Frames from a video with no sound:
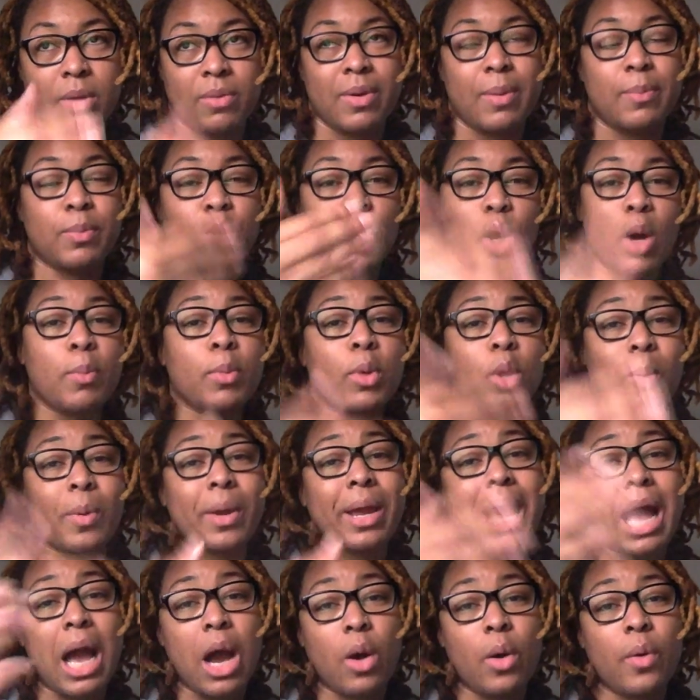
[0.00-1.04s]
If I know I'm
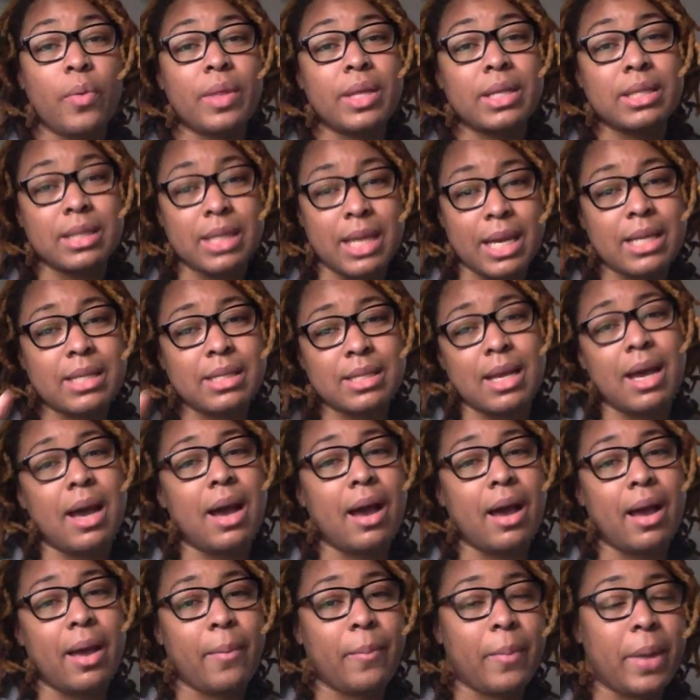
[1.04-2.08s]
going out in the
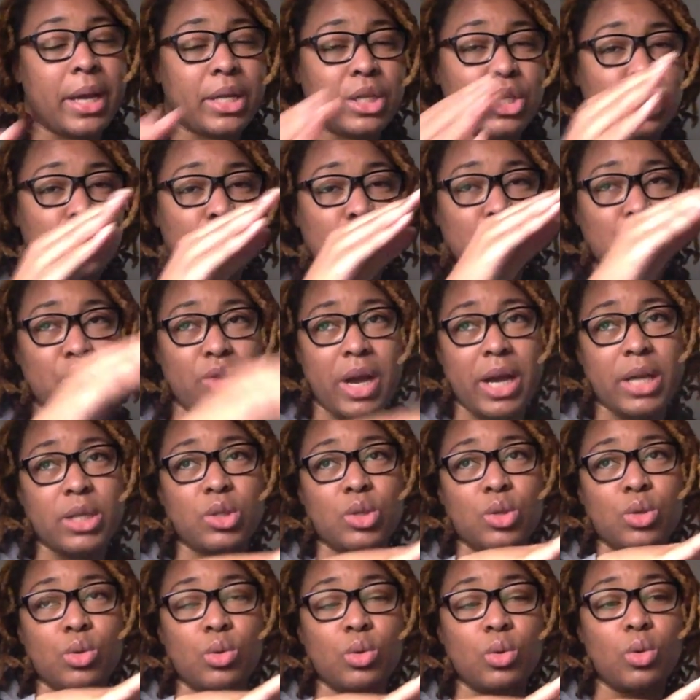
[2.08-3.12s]
daytime, I just try
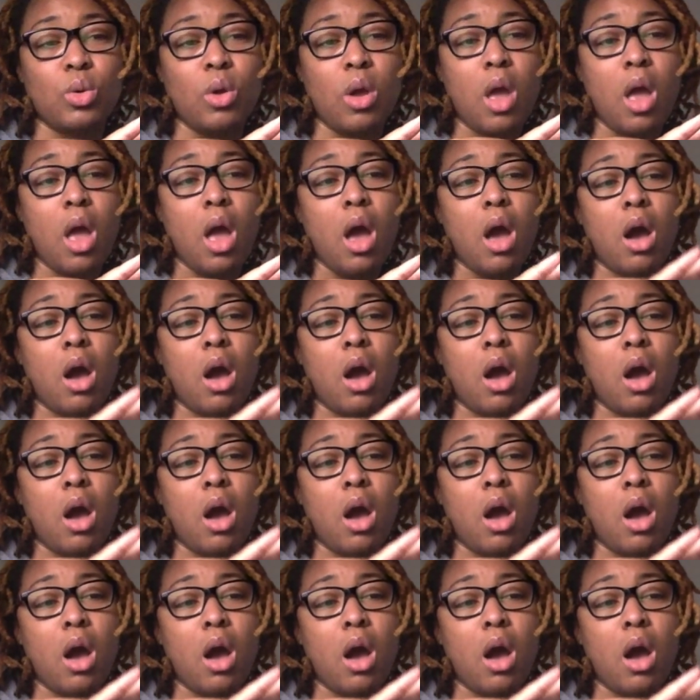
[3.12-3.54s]
to